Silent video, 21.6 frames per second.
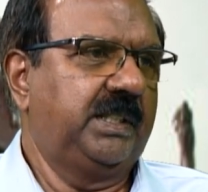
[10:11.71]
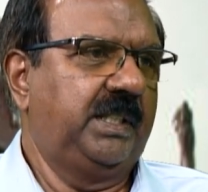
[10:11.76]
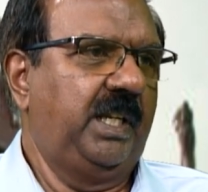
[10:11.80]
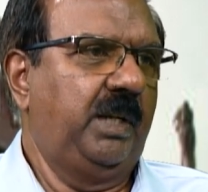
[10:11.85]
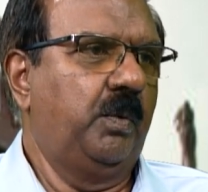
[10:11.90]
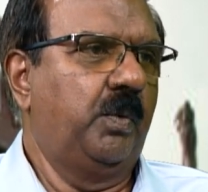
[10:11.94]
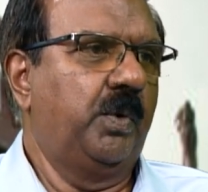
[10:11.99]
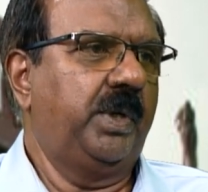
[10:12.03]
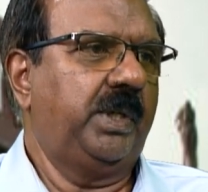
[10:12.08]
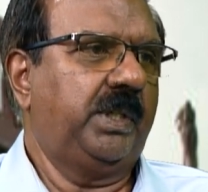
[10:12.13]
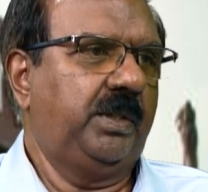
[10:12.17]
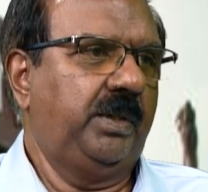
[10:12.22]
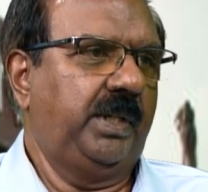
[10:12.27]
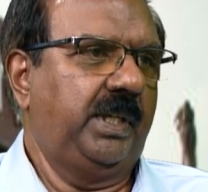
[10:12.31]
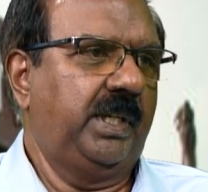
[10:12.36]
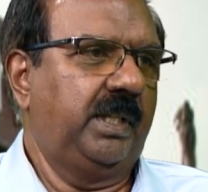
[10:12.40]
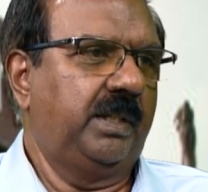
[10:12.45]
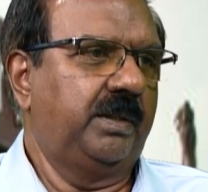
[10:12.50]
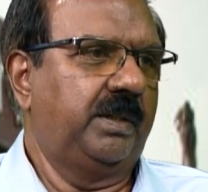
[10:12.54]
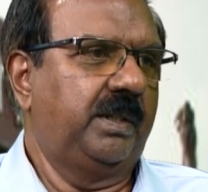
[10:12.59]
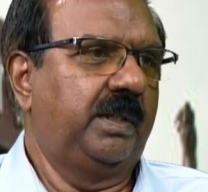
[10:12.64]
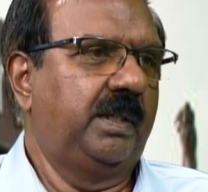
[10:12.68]
They worked
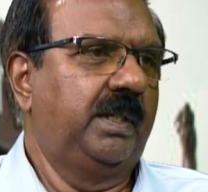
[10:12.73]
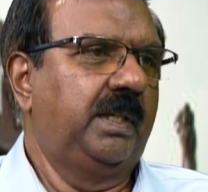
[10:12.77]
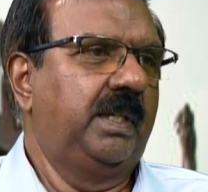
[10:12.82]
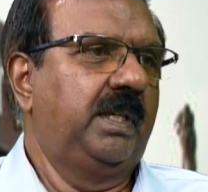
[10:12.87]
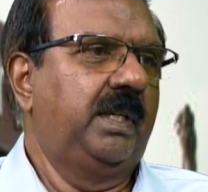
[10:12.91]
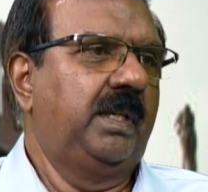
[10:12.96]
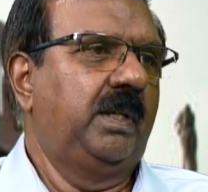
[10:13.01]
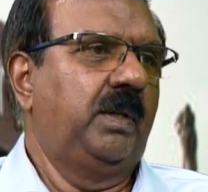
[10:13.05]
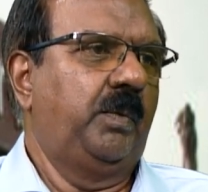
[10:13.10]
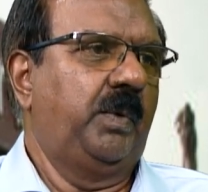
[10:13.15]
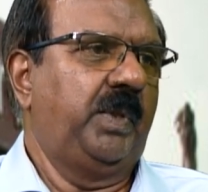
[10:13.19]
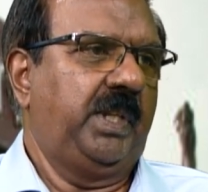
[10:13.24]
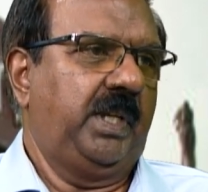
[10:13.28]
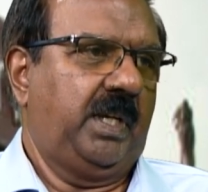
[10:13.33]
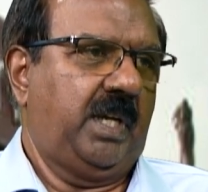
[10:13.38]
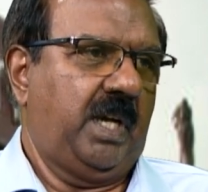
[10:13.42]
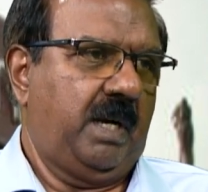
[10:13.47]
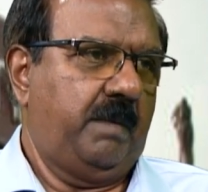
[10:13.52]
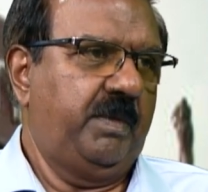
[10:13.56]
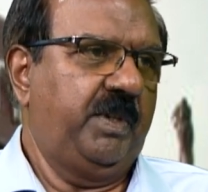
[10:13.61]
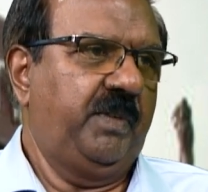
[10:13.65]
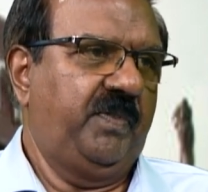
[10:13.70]
together with a
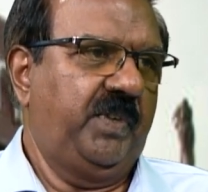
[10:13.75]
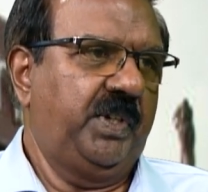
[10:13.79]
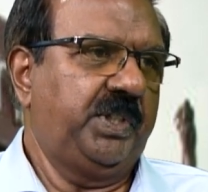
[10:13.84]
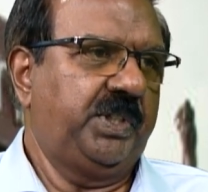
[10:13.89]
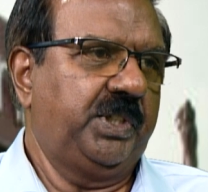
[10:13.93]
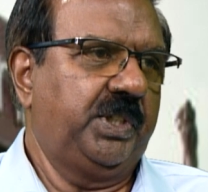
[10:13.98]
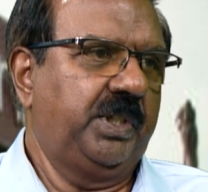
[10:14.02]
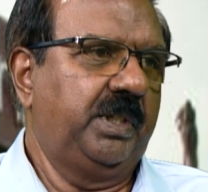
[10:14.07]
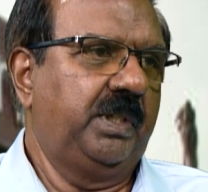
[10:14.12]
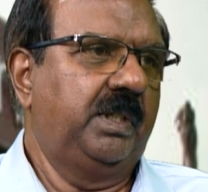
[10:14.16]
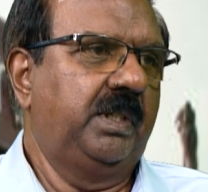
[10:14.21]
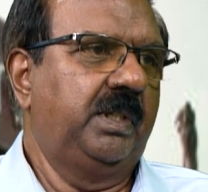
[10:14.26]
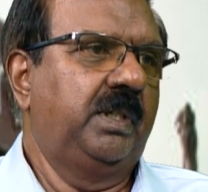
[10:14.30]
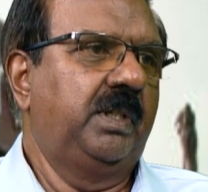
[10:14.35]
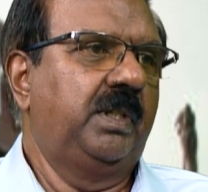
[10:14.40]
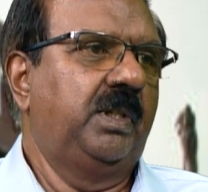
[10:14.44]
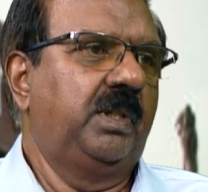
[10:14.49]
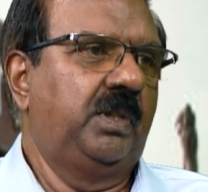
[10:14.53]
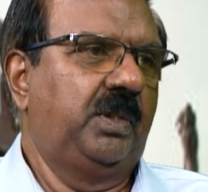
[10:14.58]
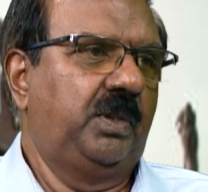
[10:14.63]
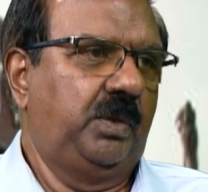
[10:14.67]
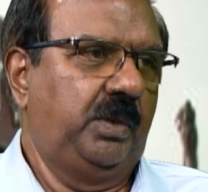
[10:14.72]
common vision
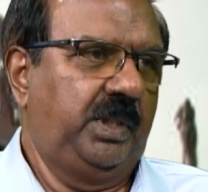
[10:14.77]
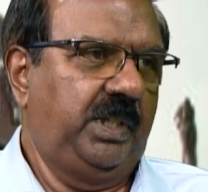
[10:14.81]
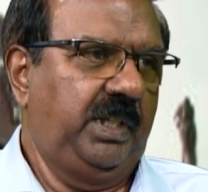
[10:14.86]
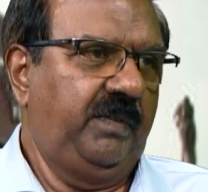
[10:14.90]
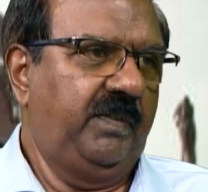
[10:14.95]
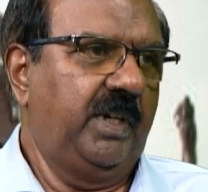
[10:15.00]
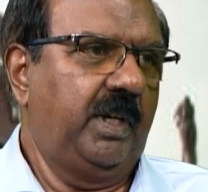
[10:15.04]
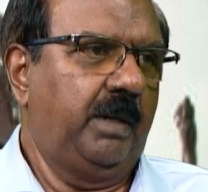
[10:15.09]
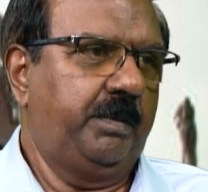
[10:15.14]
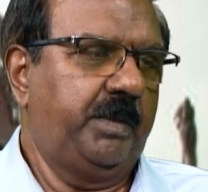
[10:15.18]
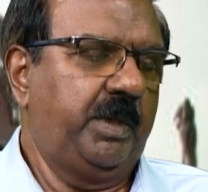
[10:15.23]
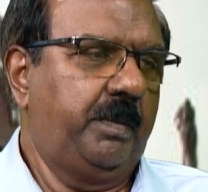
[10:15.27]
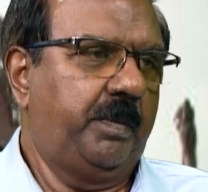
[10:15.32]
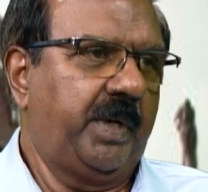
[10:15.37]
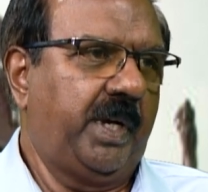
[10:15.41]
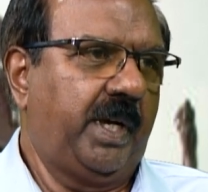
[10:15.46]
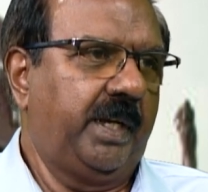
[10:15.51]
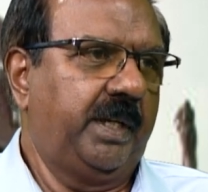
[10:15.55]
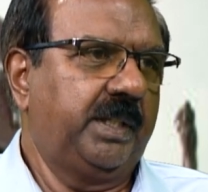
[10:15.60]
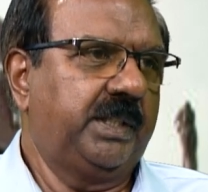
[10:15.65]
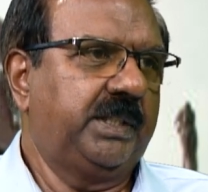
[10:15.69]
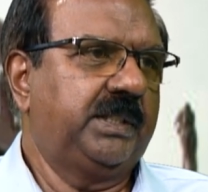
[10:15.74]
to develop their
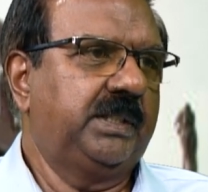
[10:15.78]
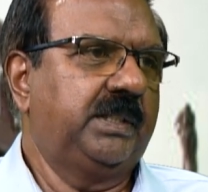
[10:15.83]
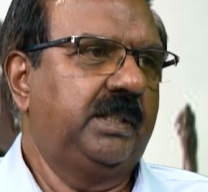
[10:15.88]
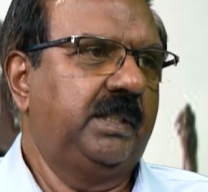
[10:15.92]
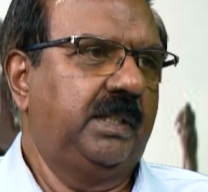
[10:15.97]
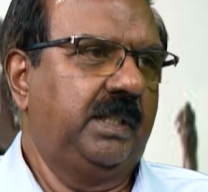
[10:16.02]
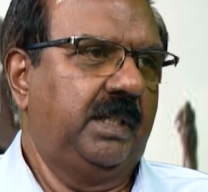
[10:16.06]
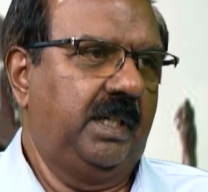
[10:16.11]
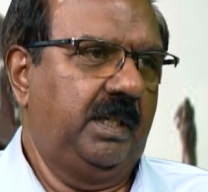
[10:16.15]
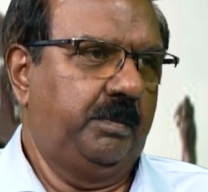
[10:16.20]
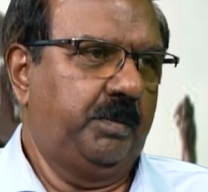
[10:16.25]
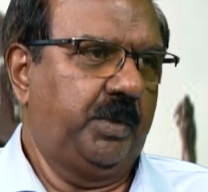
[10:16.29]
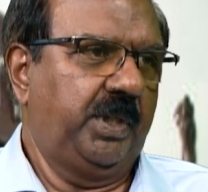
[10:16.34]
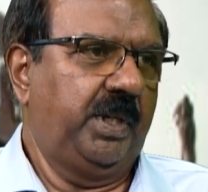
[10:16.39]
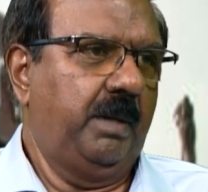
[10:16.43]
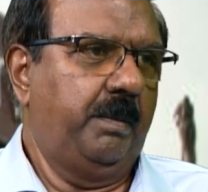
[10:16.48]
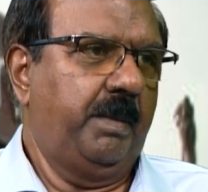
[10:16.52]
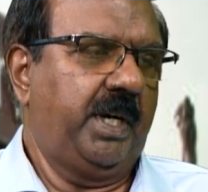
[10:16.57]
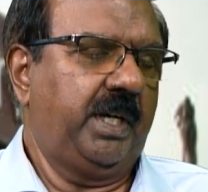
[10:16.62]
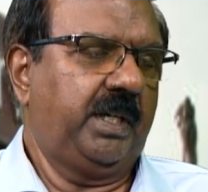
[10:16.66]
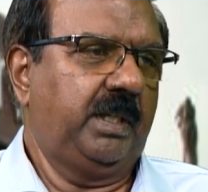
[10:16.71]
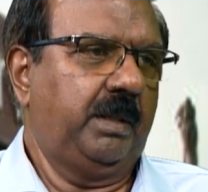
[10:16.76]
products and put it in the
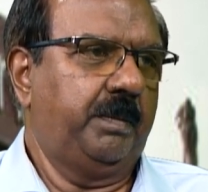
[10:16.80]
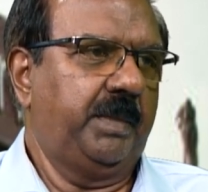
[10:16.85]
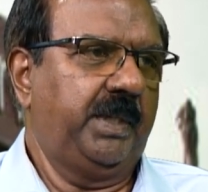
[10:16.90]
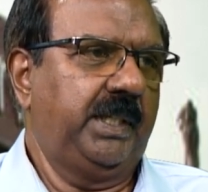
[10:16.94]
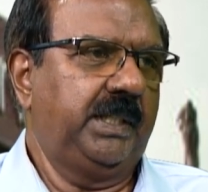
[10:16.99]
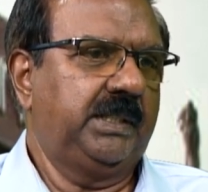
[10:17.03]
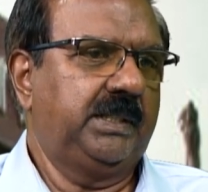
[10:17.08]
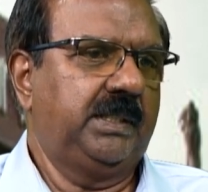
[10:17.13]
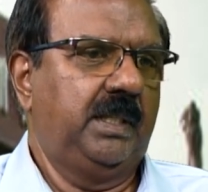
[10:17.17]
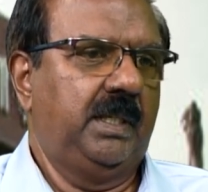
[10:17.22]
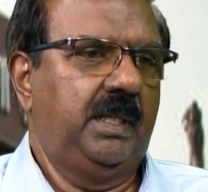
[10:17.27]
marketplace.